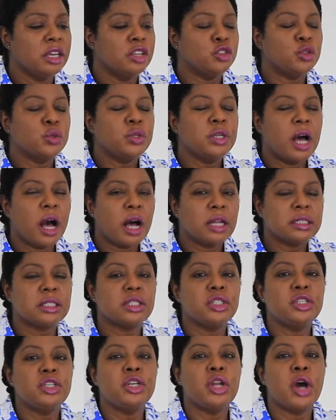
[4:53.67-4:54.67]
Do not
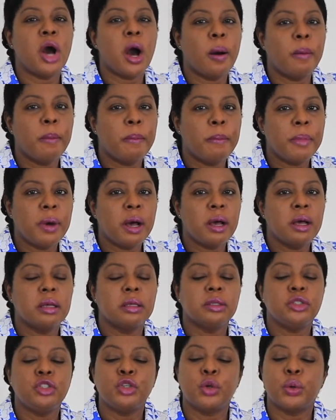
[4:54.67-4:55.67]
numb
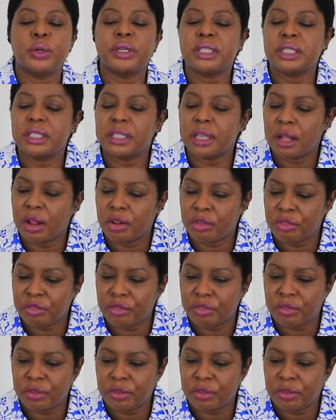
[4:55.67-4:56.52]
yourself